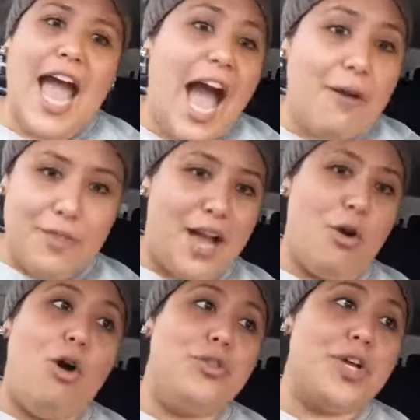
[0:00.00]
I have not
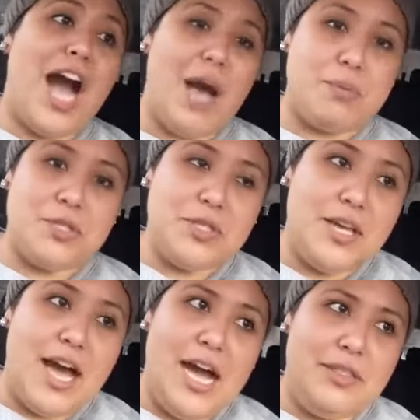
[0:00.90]
called the cops
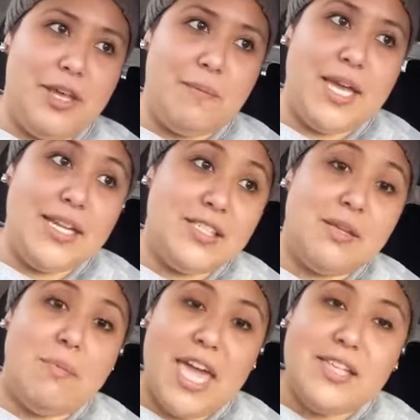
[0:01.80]
on them. And
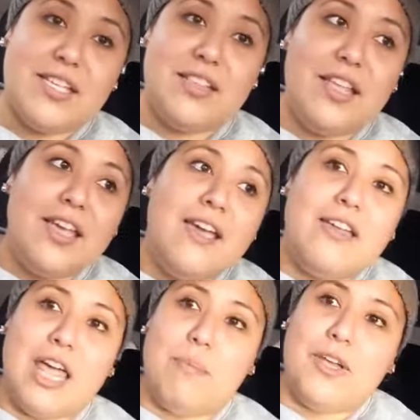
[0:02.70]
it's amazing
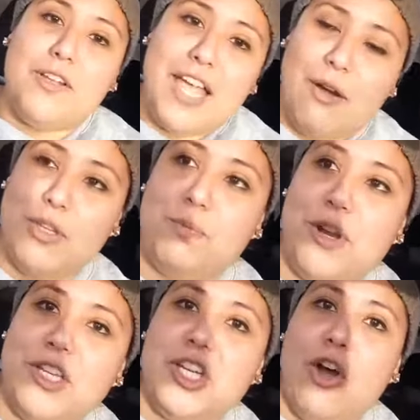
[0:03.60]
that because I was
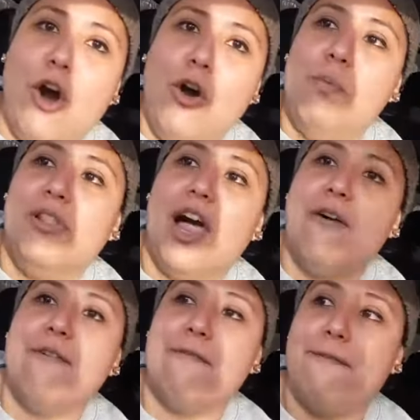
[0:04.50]
preaching hope,
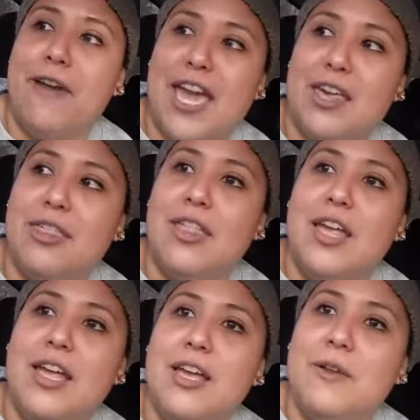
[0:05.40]
love, and faith,
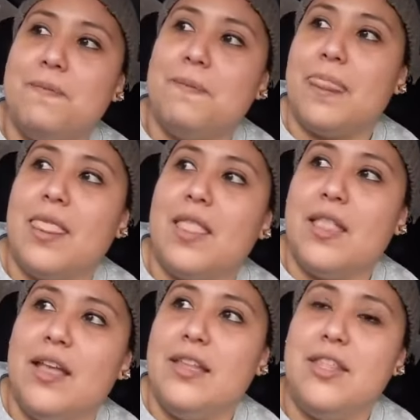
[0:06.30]

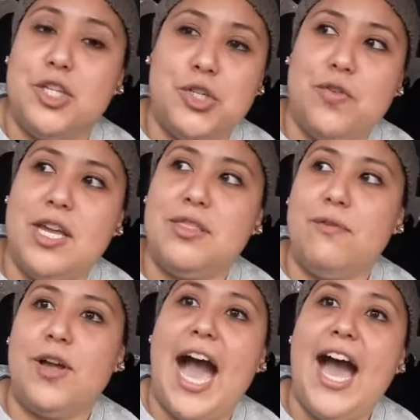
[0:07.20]
the strength
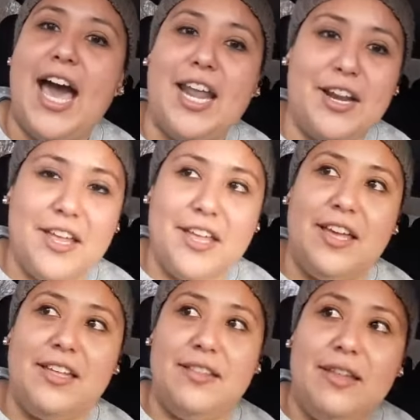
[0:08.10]
of God,
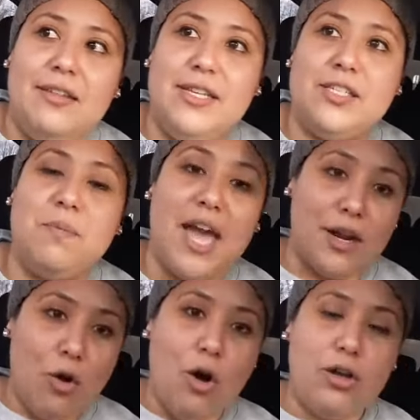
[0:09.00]
this
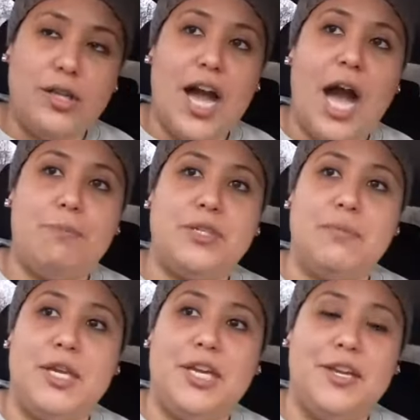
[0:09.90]
man called the cops
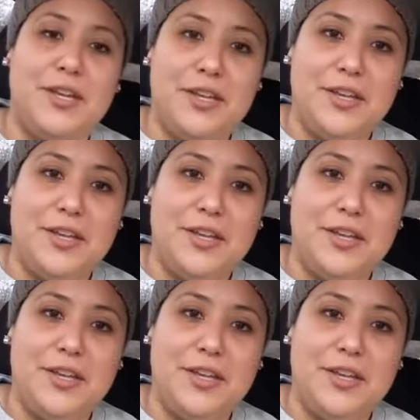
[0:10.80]
on me.